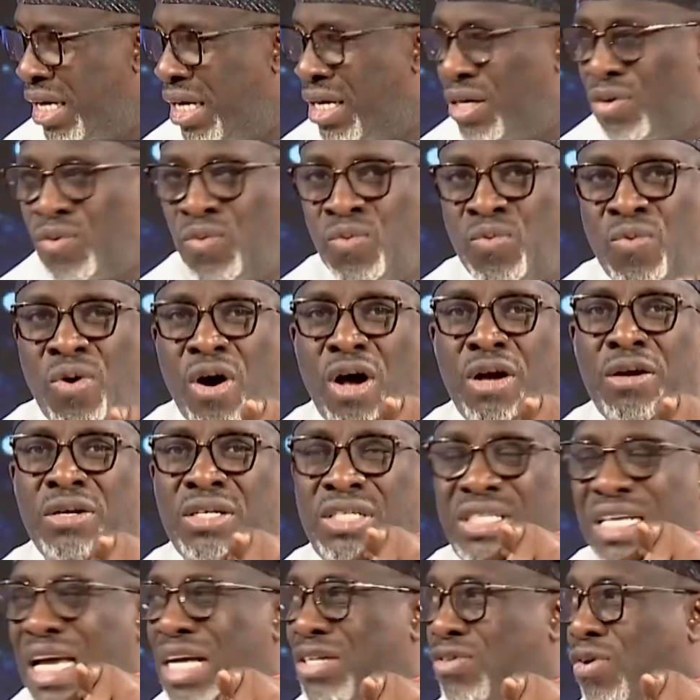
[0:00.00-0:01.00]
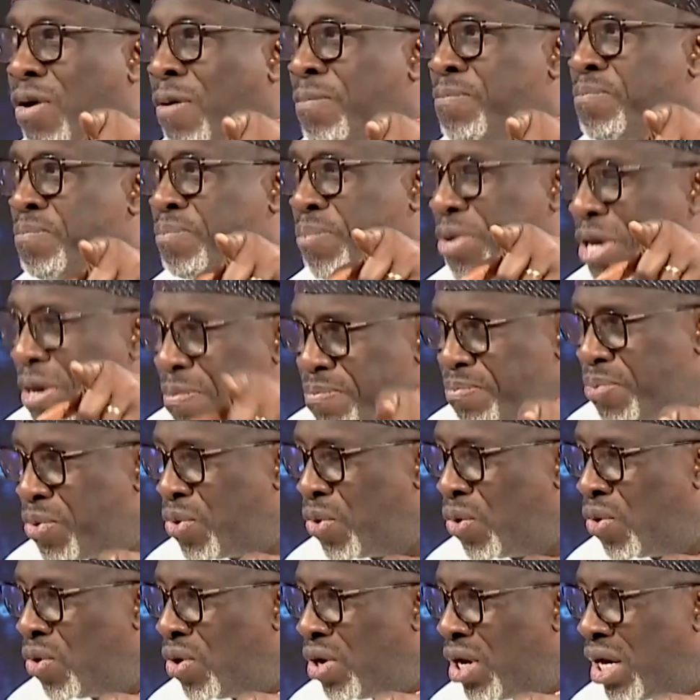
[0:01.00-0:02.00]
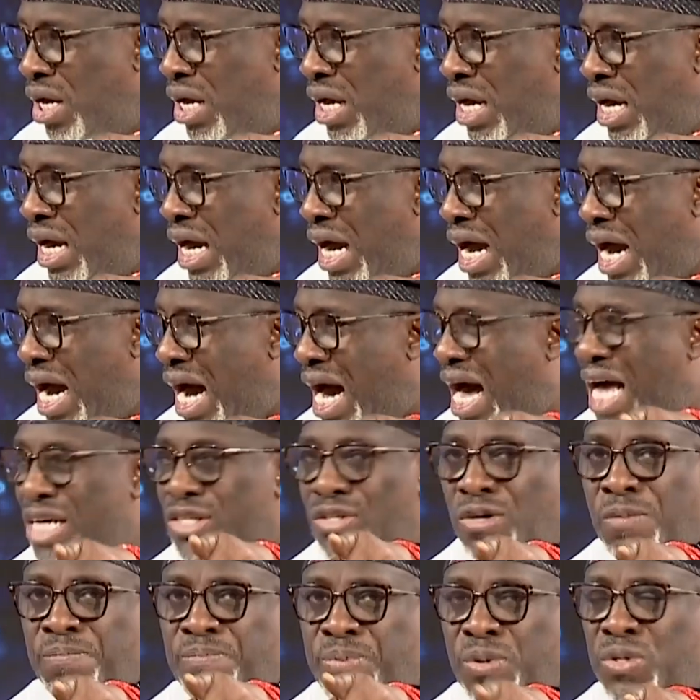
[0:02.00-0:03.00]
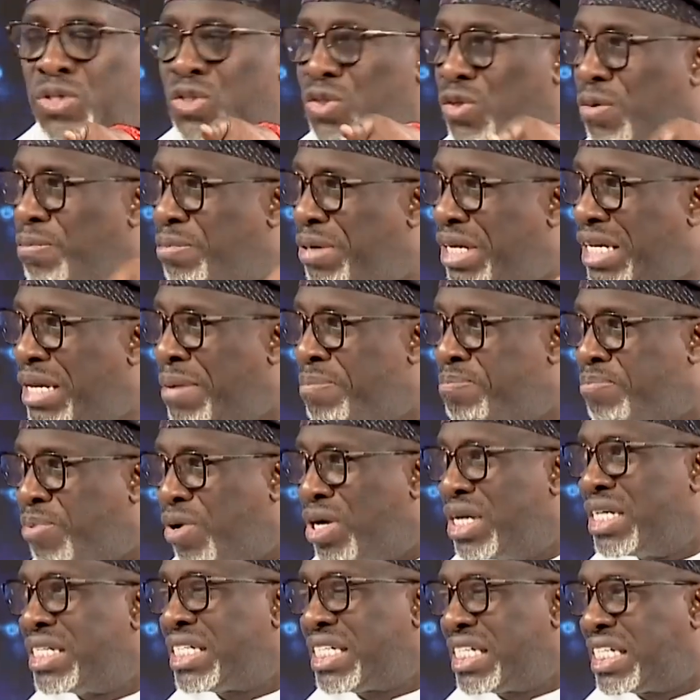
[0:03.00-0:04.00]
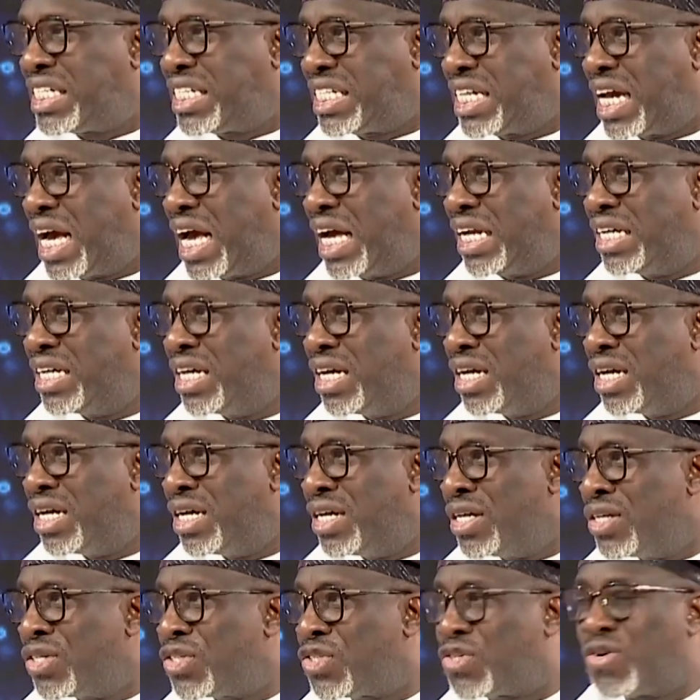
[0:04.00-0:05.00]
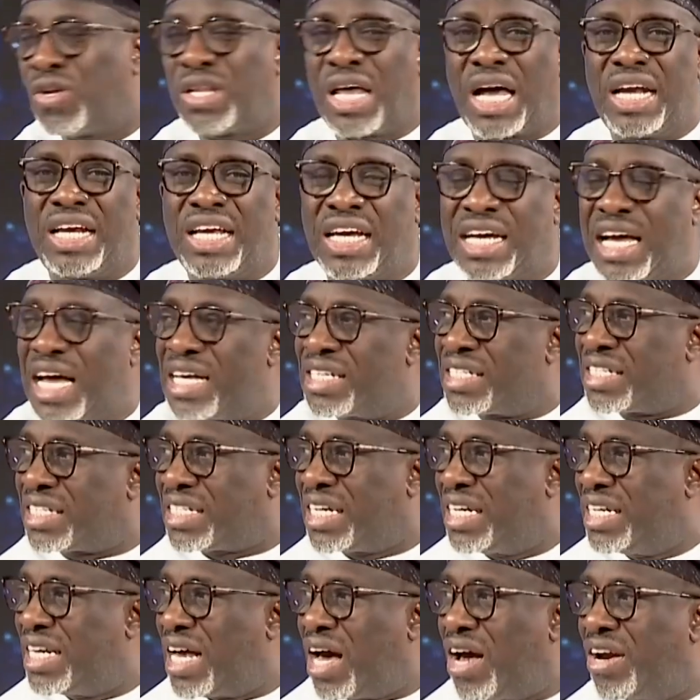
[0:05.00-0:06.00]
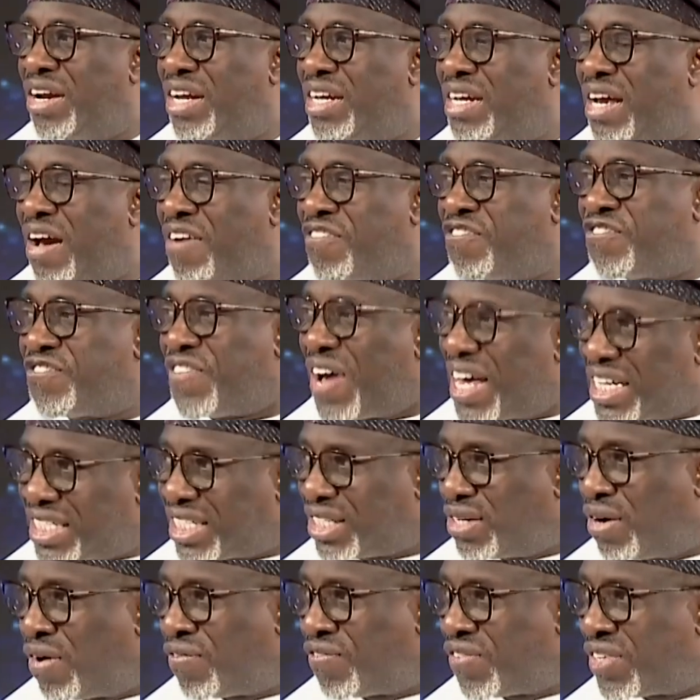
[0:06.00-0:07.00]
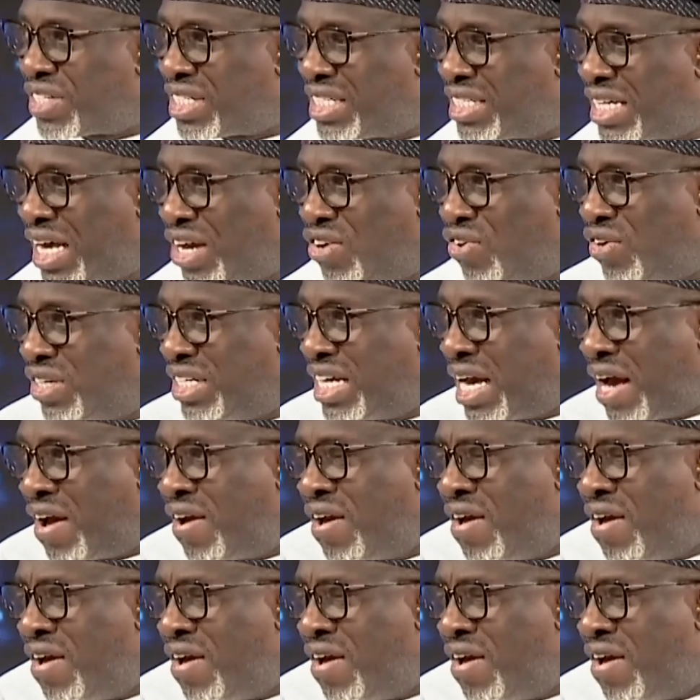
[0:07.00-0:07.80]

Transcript: one set of people are supposed to be the politician so that they can sit down in their fancy offices and on their